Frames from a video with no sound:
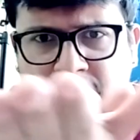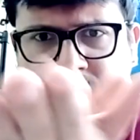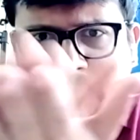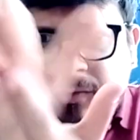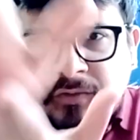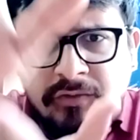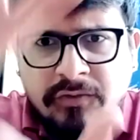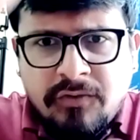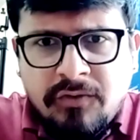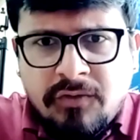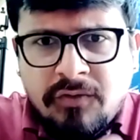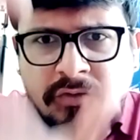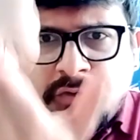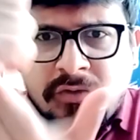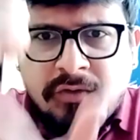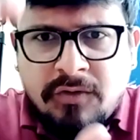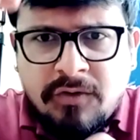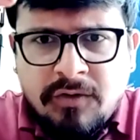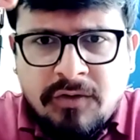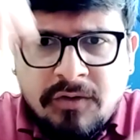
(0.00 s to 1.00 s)
Do you want to
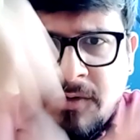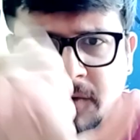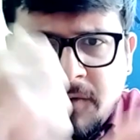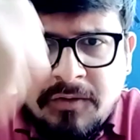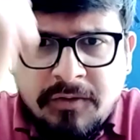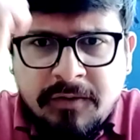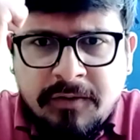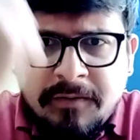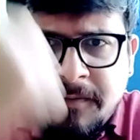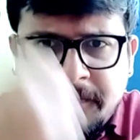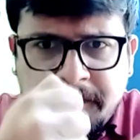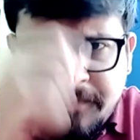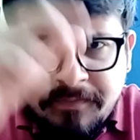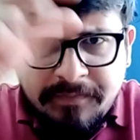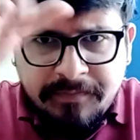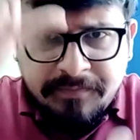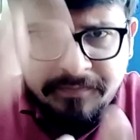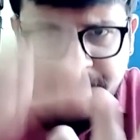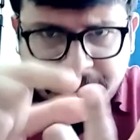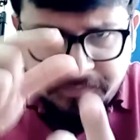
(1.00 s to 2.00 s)
use a logo
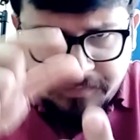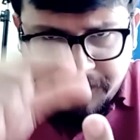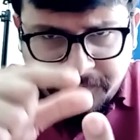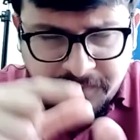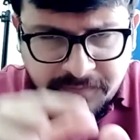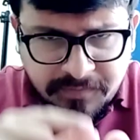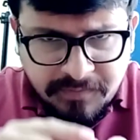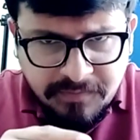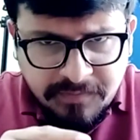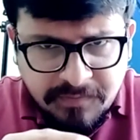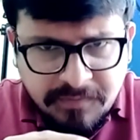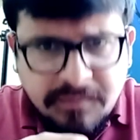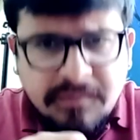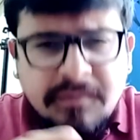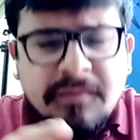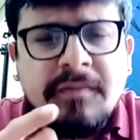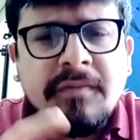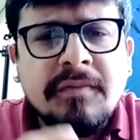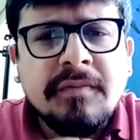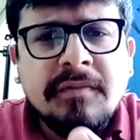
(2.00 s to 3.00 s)
to print
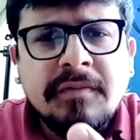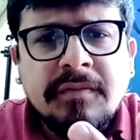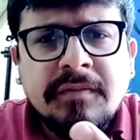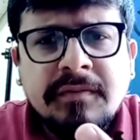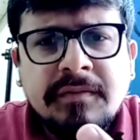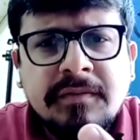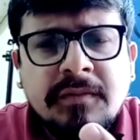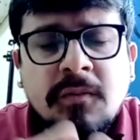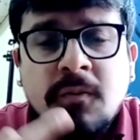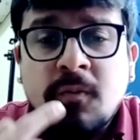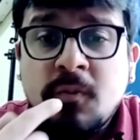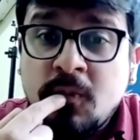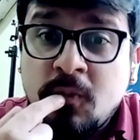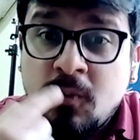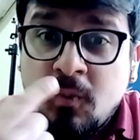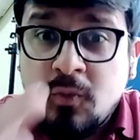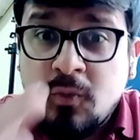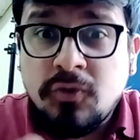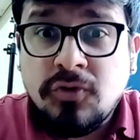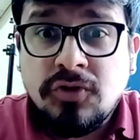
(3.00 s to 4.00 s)
on a
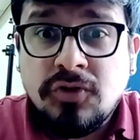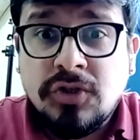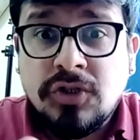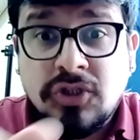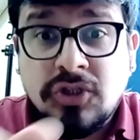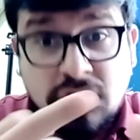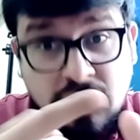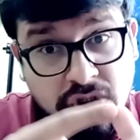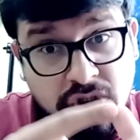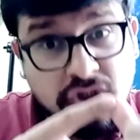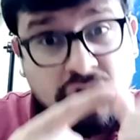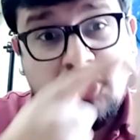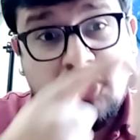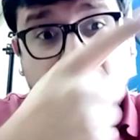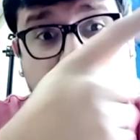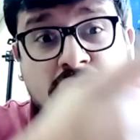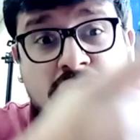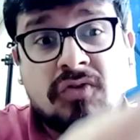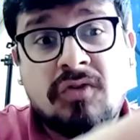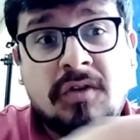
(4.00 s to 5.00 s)
paper or
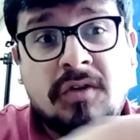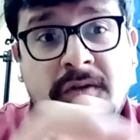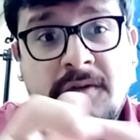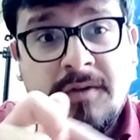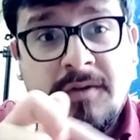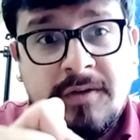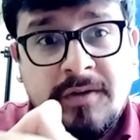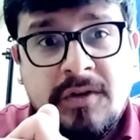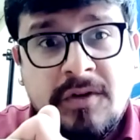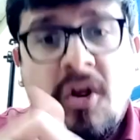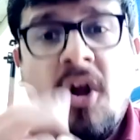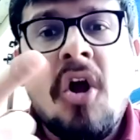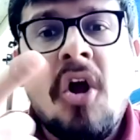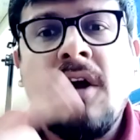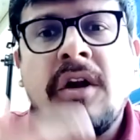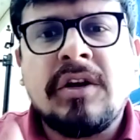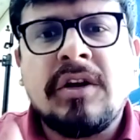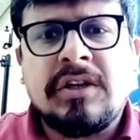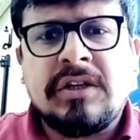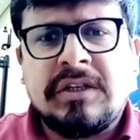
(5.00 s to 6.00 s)
print on a
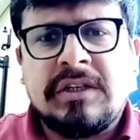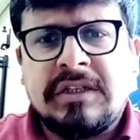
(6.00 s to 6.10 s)
shirt?